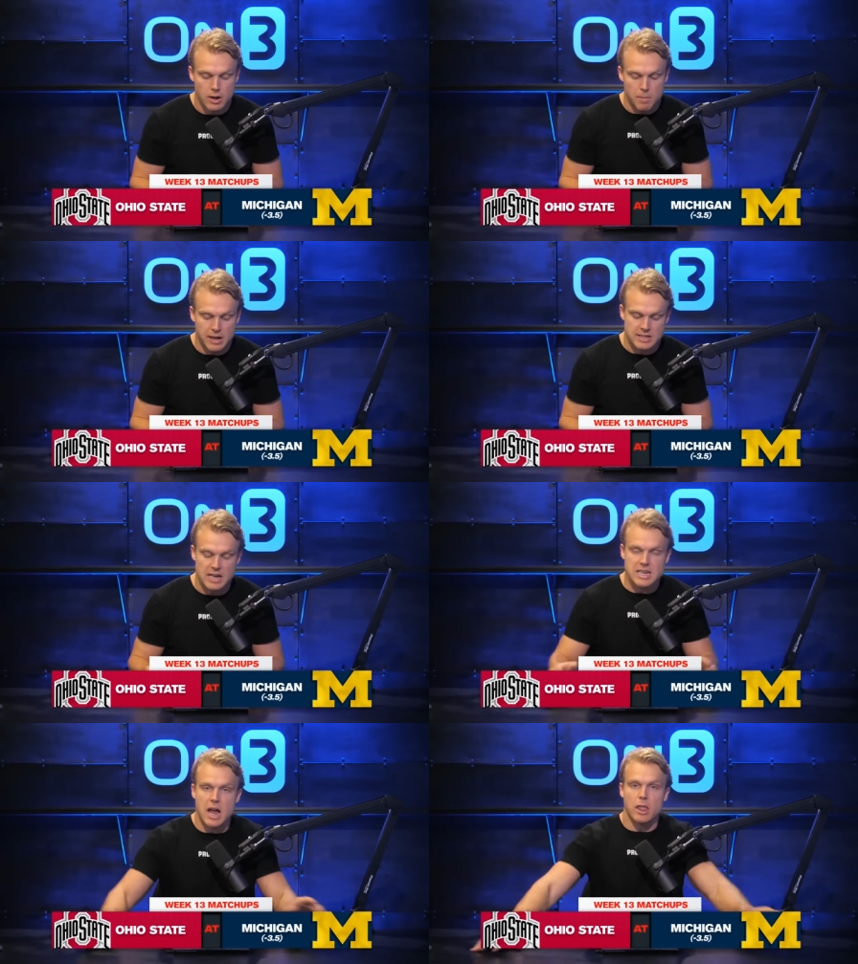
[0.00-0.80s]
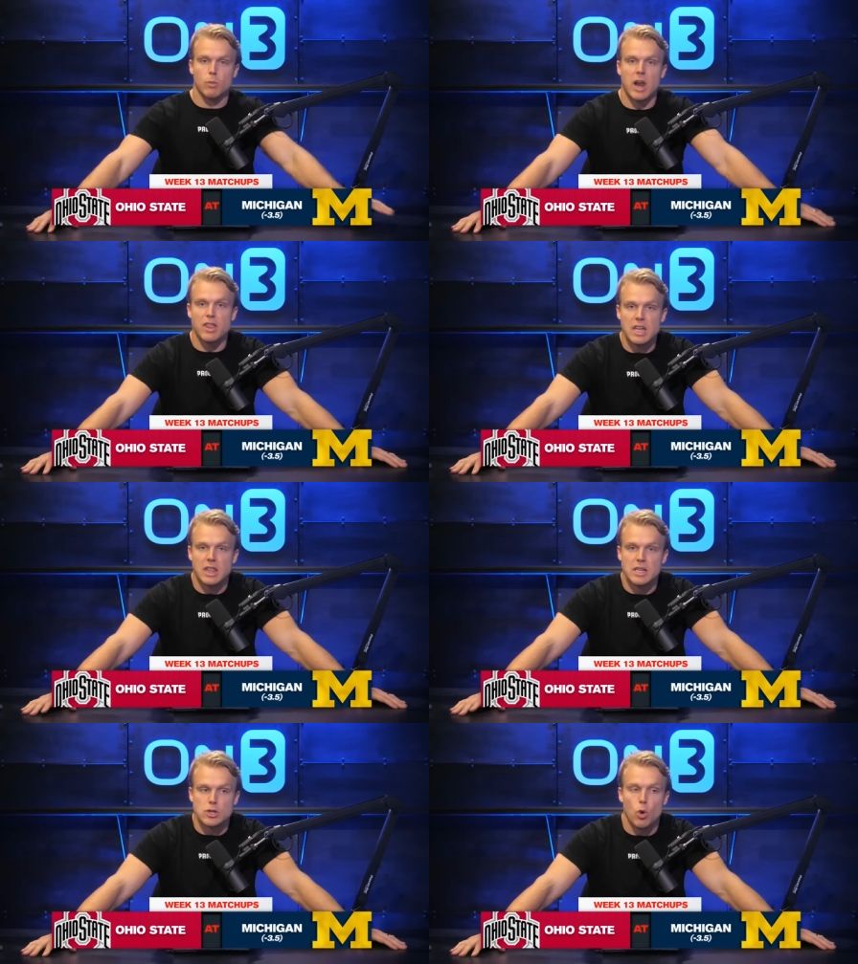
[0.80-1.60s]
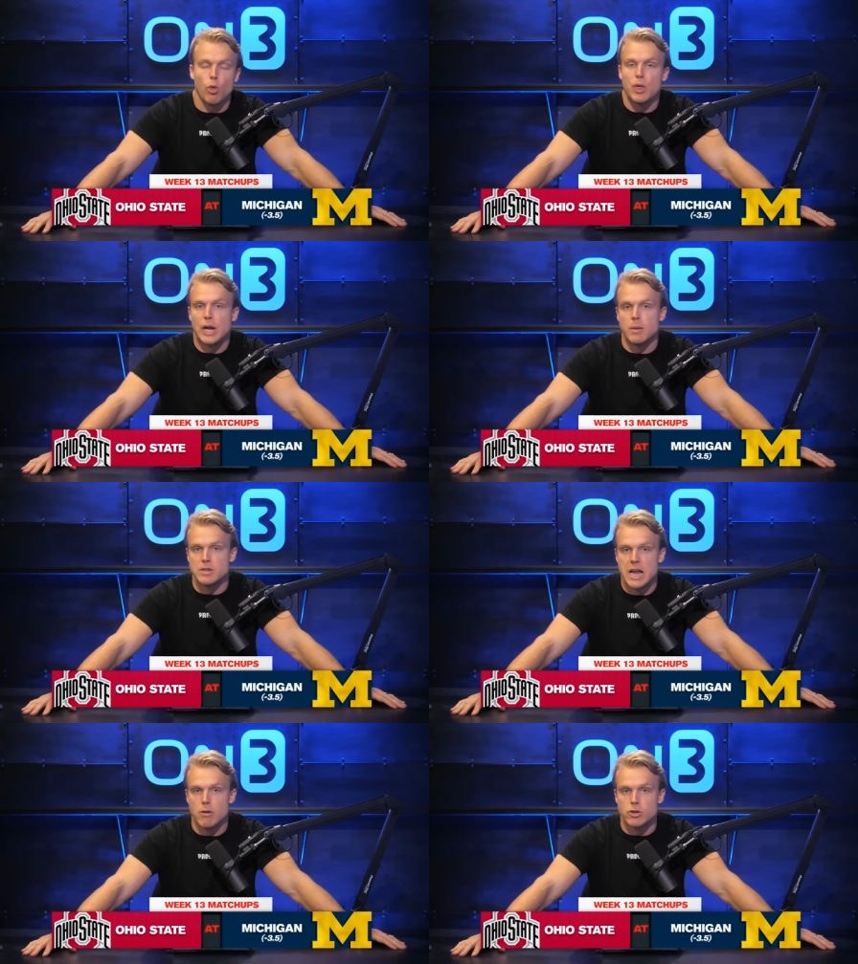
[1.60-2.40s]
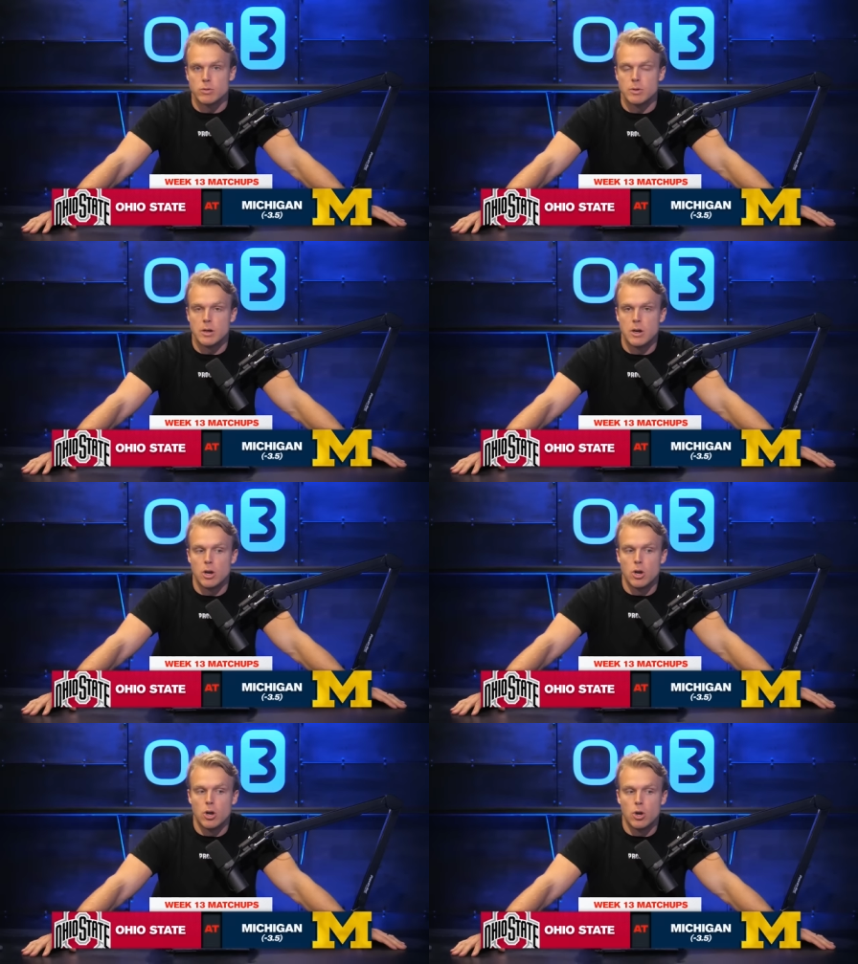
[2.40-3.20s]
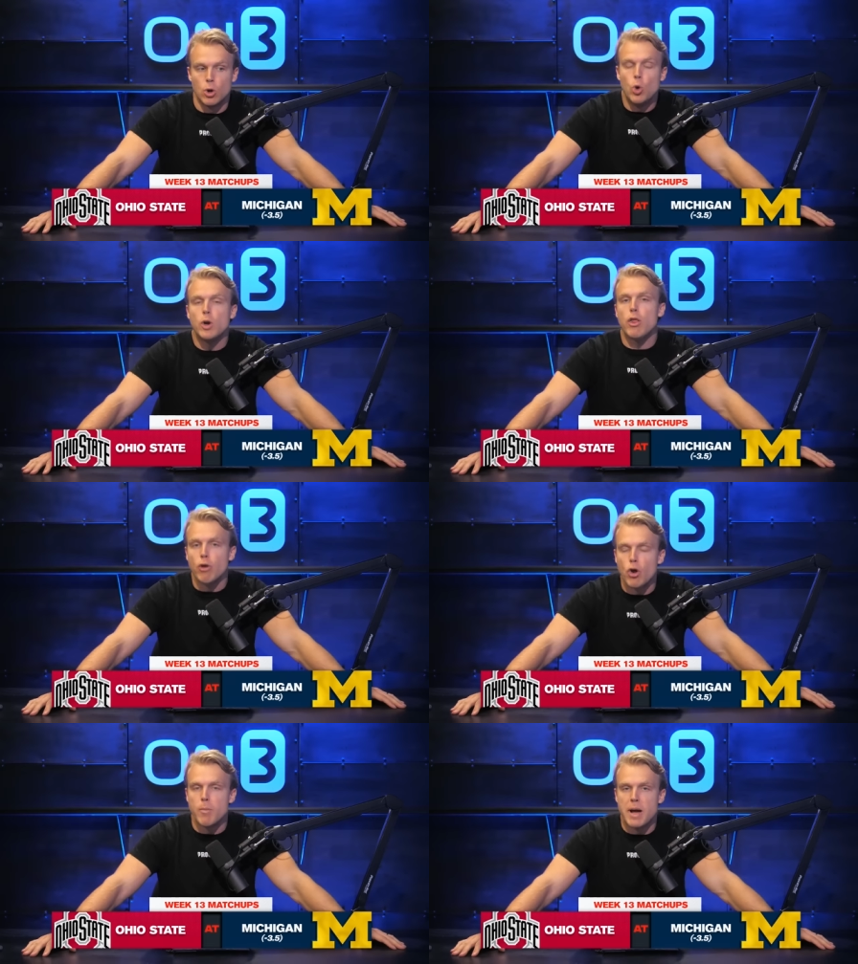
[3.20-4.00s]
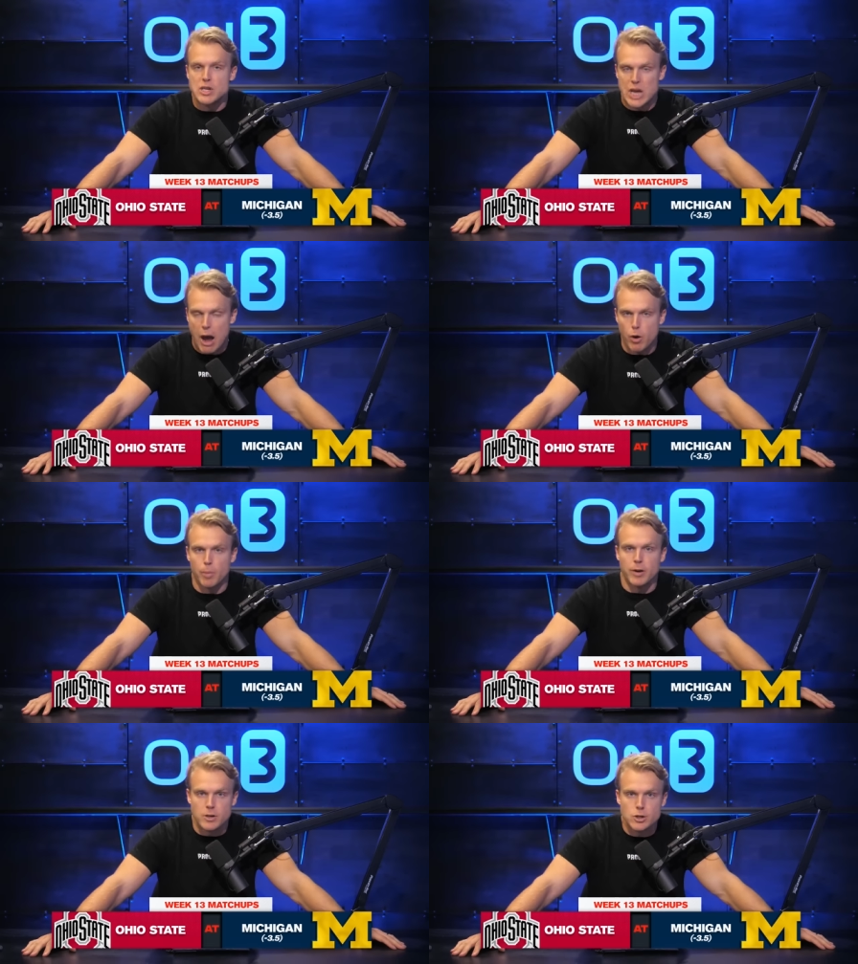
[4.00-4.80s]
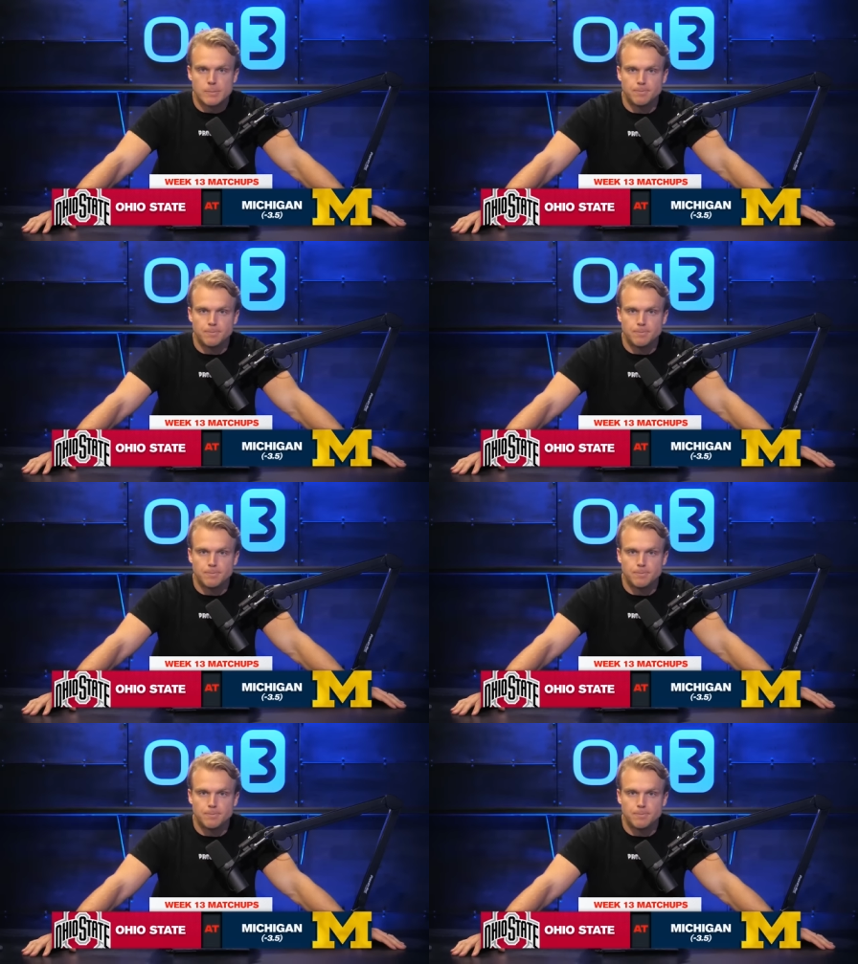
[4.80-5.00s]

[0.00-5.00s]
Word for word: Because that's kind of the, what I think this whole thing comes down to. Who can throw the best counterpunch?